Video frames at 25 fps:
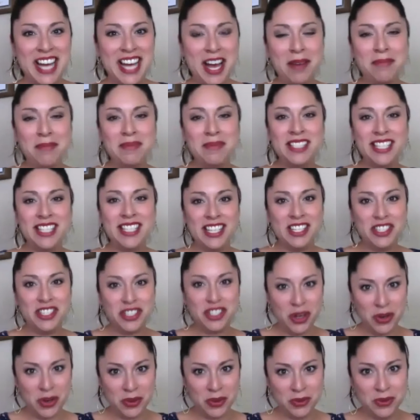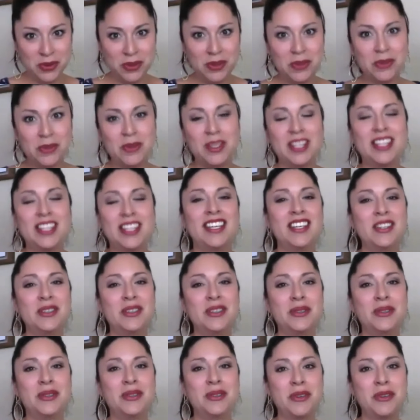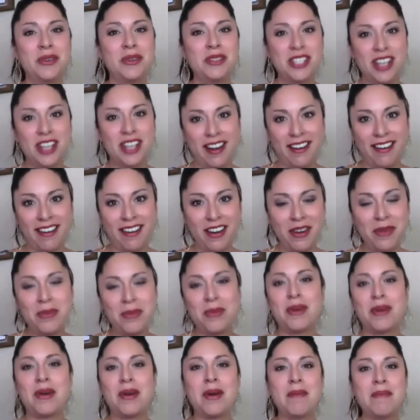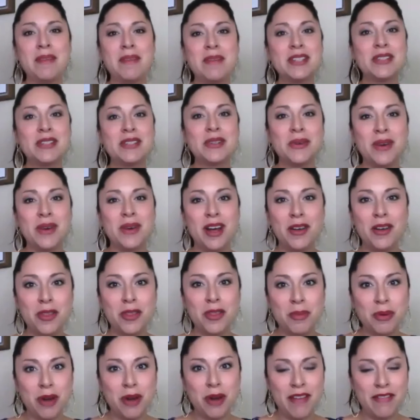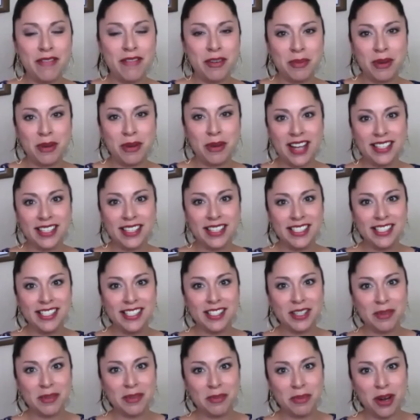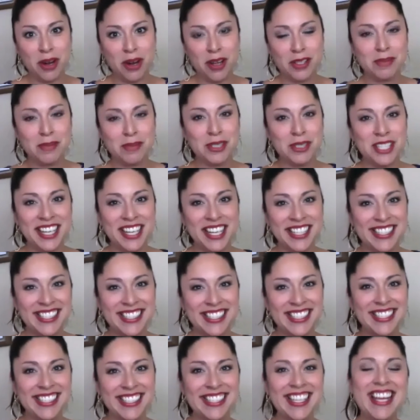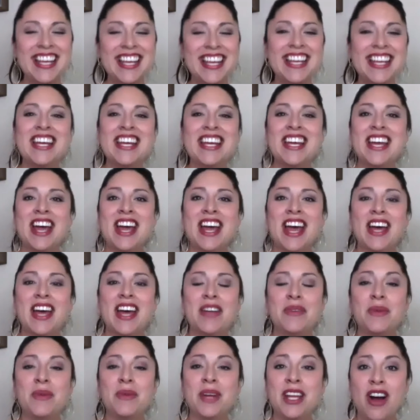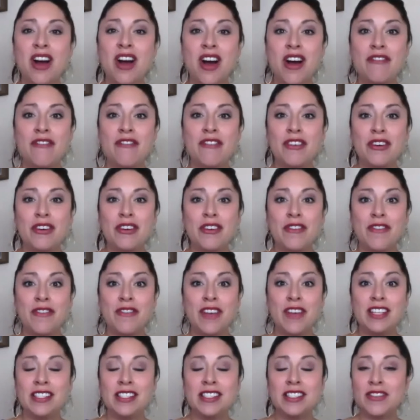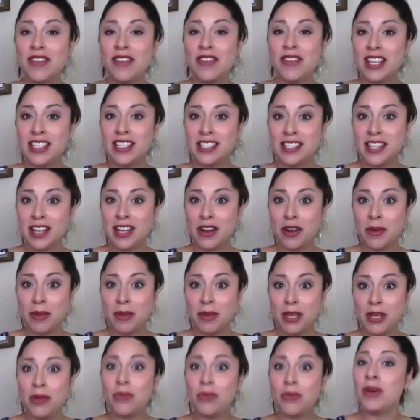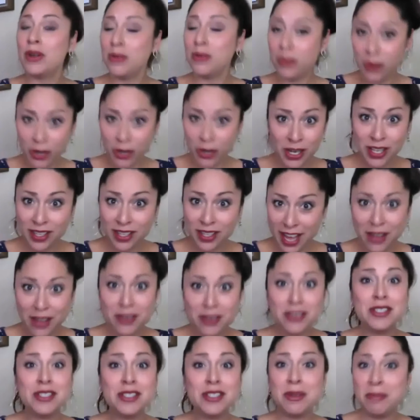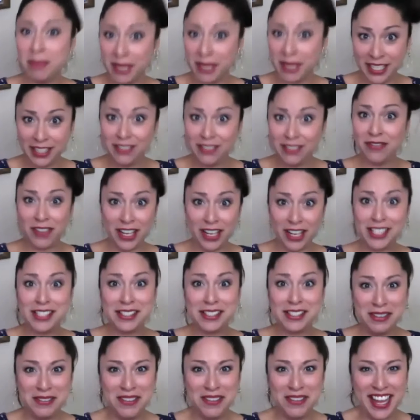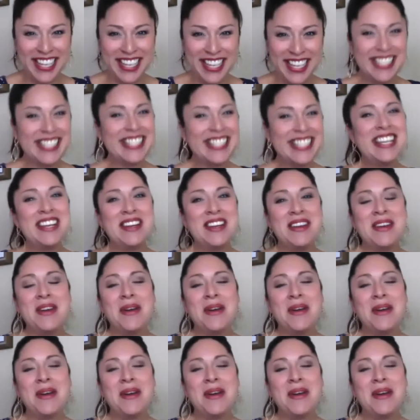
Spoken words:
I'm Dee Jones with Heal, Grow, Share. We're a mental health private practice in Prosper, Texas, and we offer face-to-face therapy when we're allowed to meet face-to-face.